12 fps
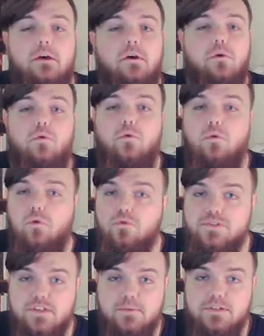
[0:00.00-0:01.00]
or whole
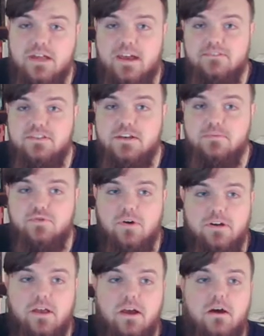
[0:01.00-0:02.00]
steps and half steps right
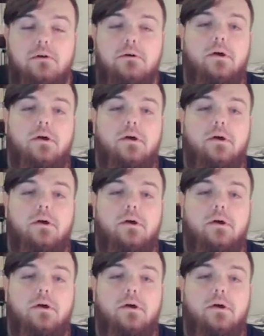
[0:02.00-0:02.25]
now.